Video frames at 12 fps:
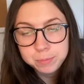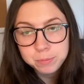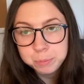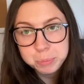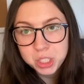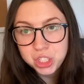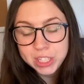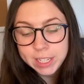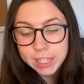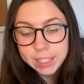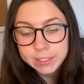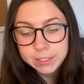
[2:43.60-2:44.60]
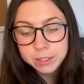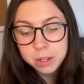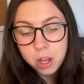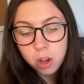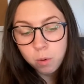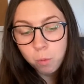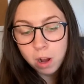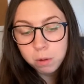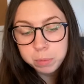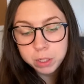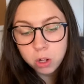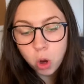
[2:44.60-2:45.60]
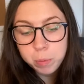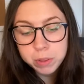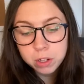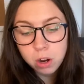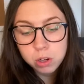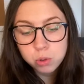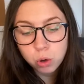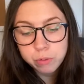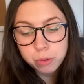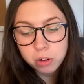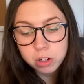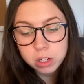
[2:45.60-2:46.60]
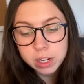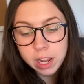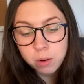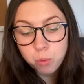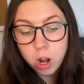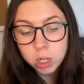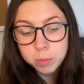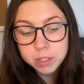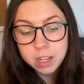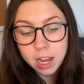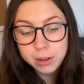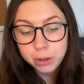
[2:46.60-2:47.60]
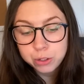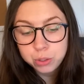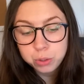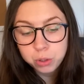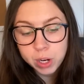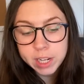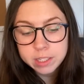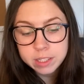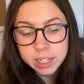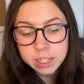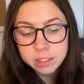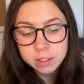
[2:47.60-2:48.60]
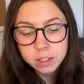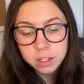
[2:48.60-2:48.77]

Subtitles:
But she didn't. Wild Bill opened the car door for her and walked beside her to the grandstand.